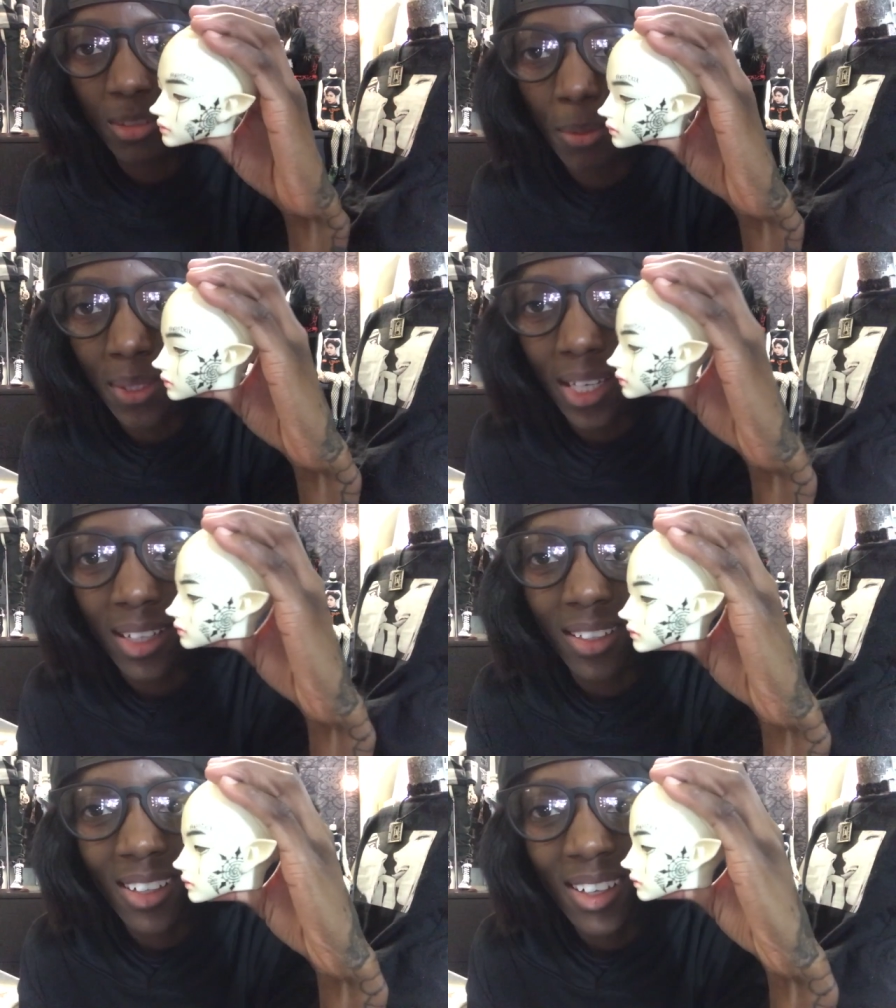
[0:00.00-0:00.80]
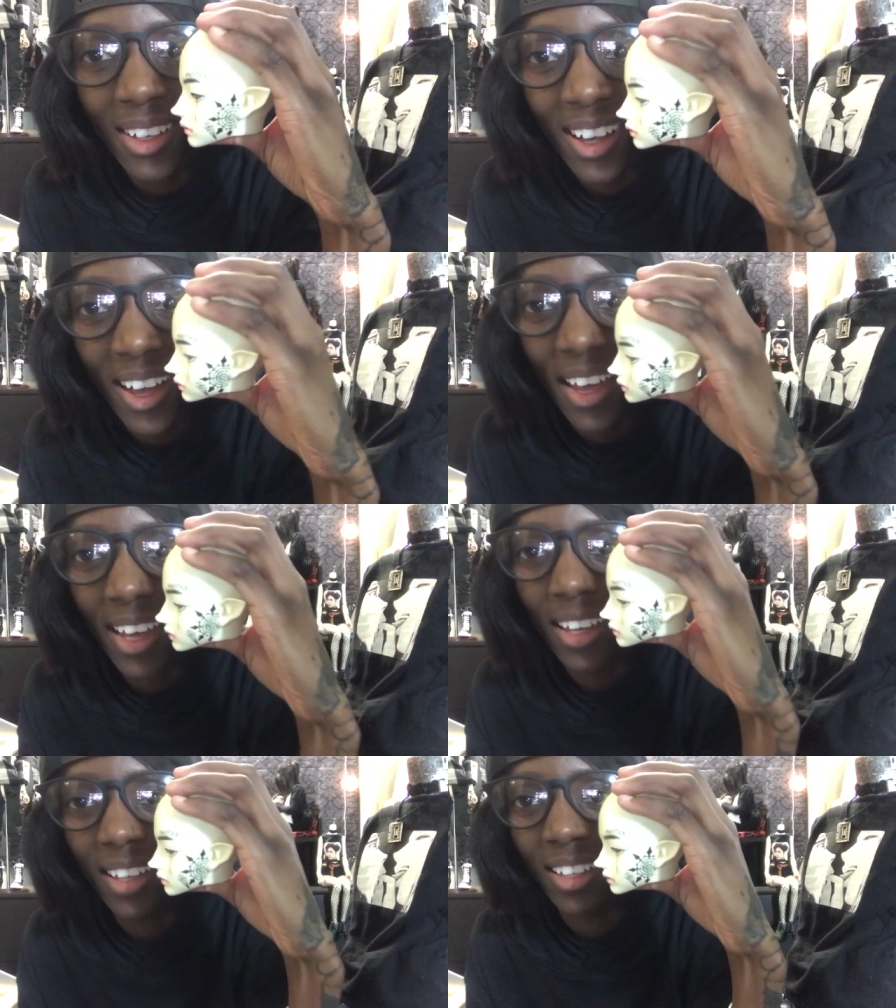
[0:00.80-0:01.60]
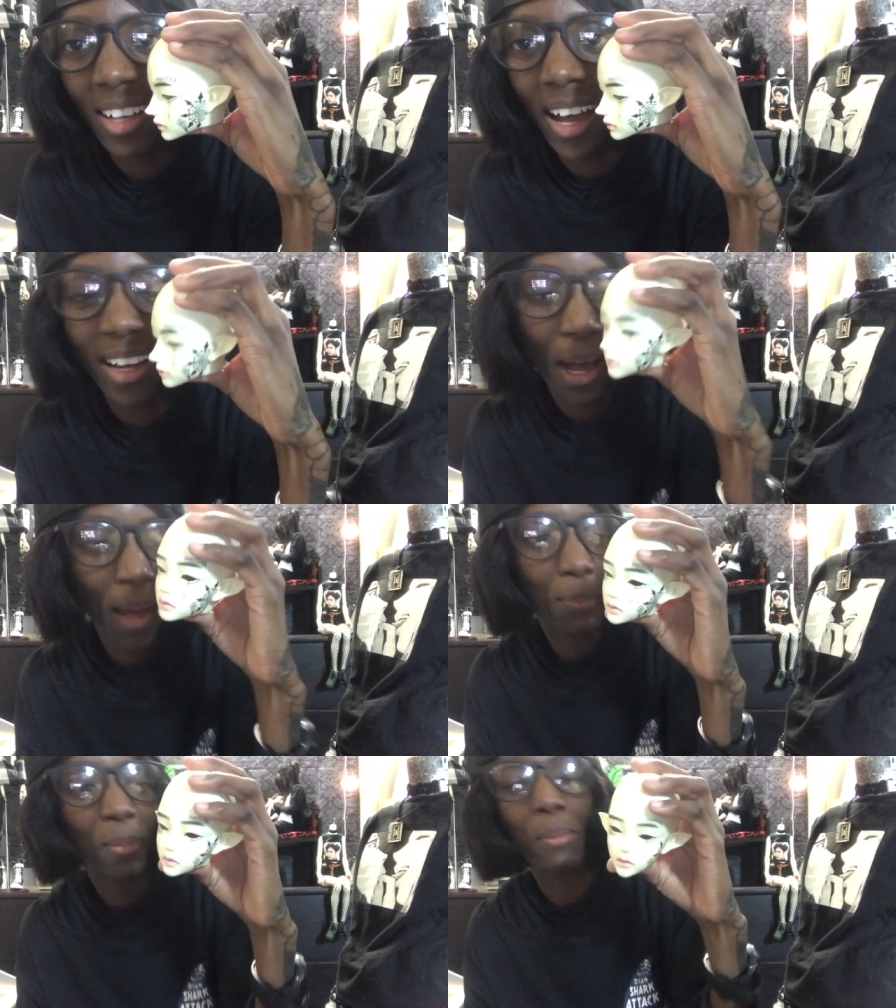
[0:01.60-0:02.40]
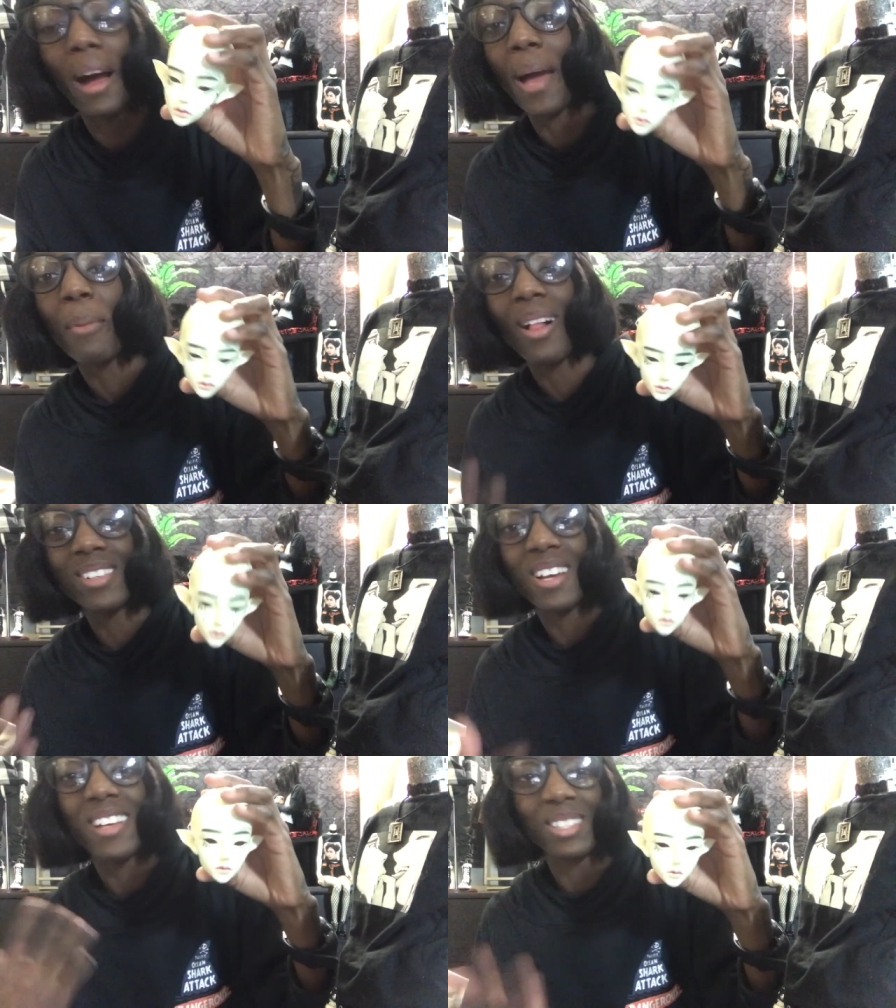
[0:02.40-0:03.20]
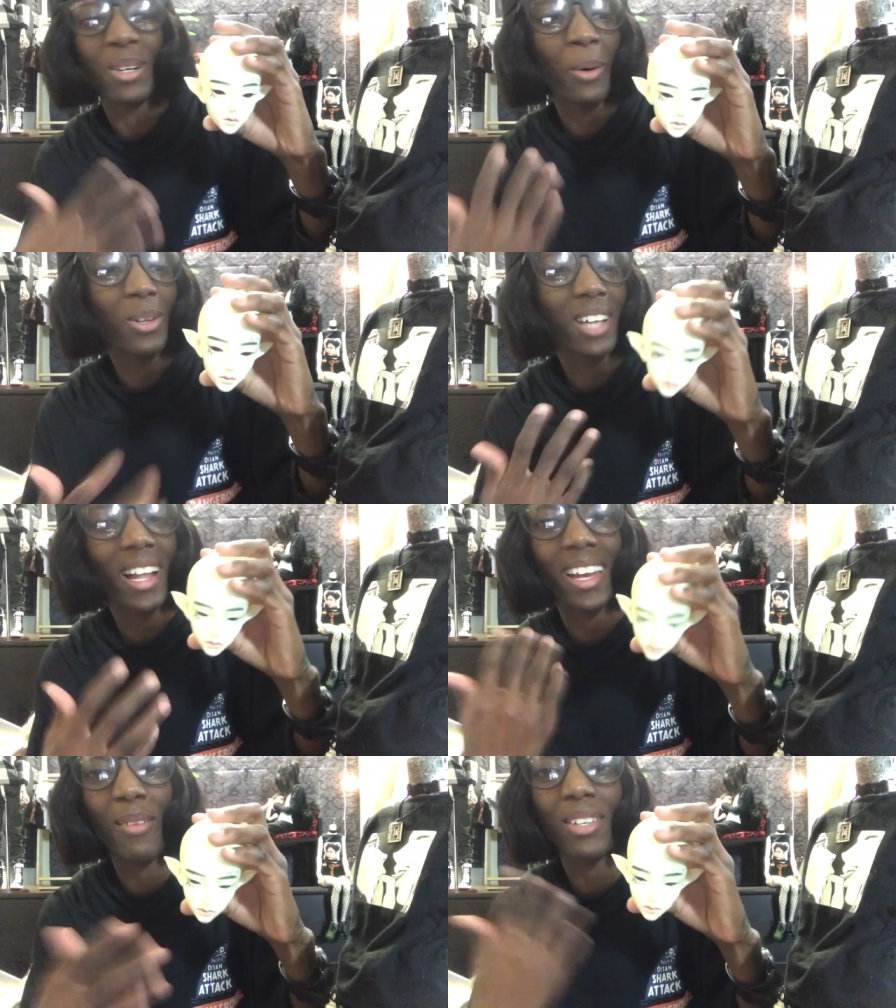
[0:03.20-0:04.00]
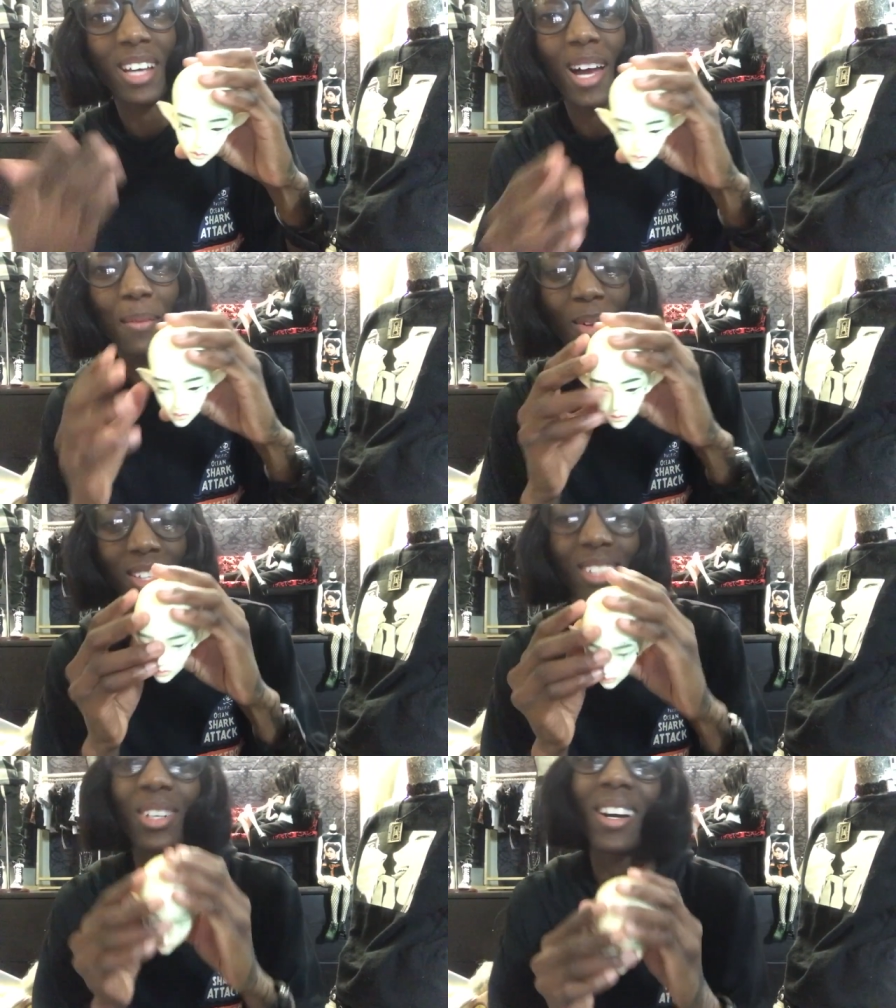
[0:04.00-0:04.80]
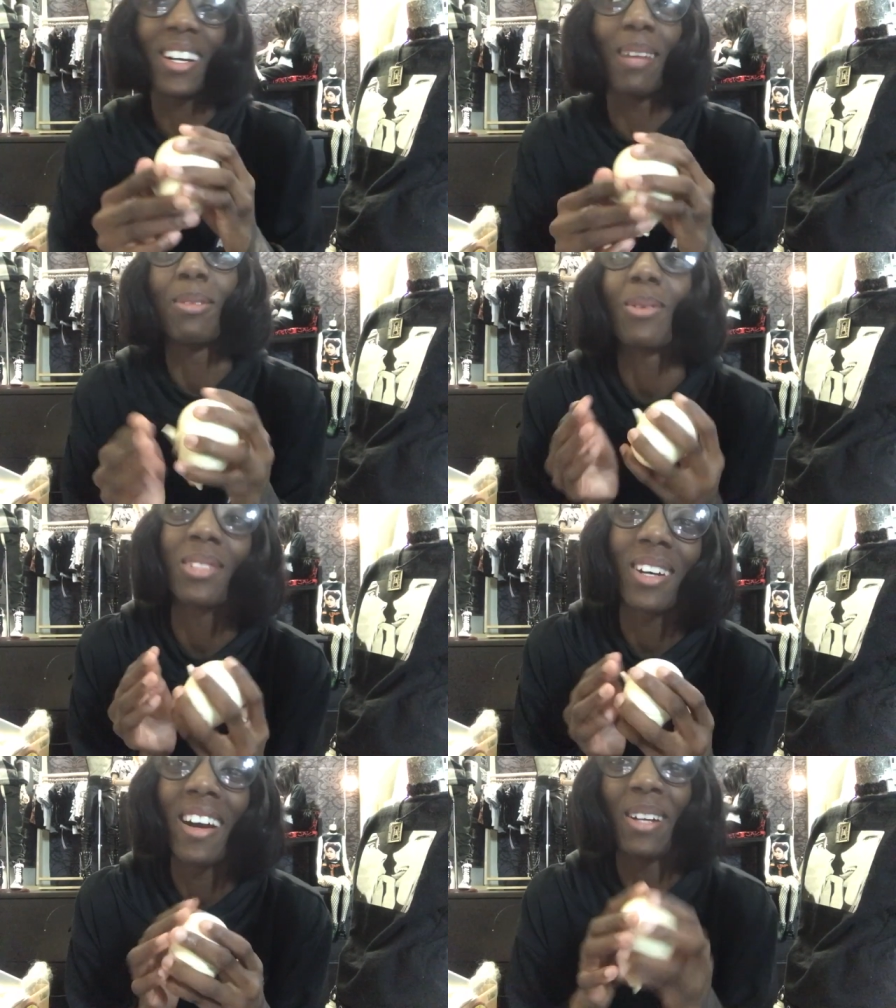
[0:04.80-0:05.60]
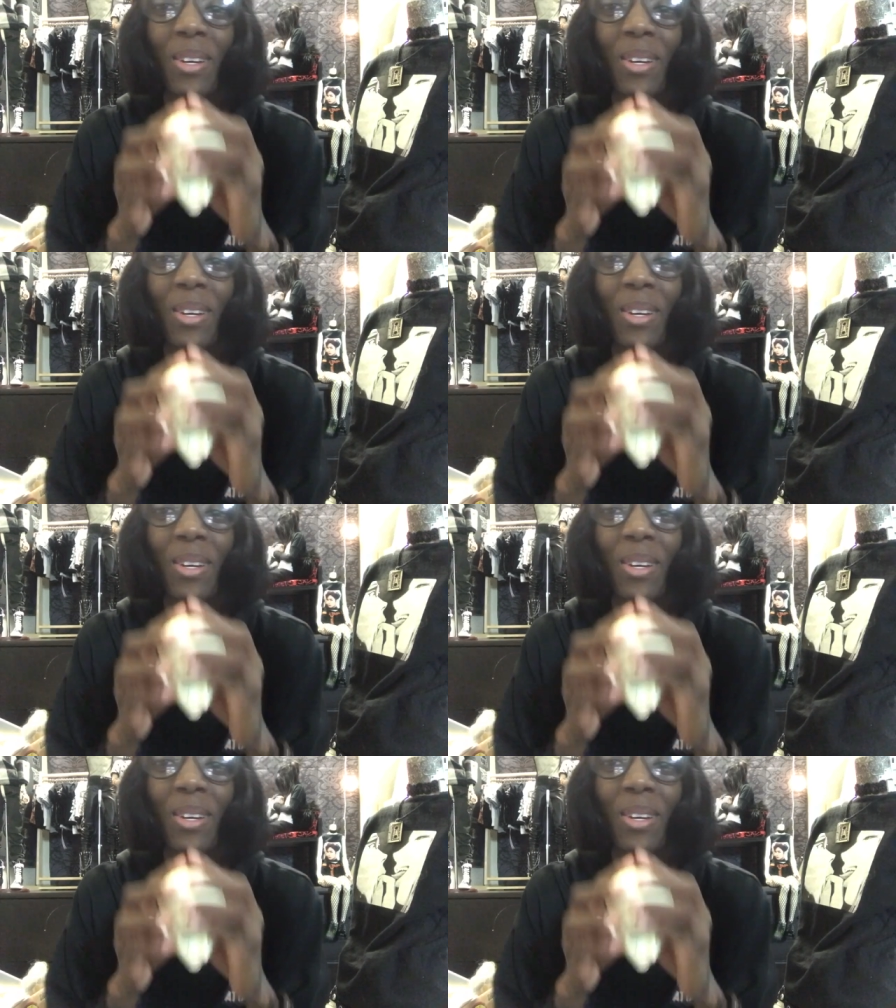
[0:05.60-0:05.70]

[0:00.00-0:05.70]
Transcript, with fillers: seem upset and I, I I apologized the whole time. Like every time I was like, sorry, I'm so sorry.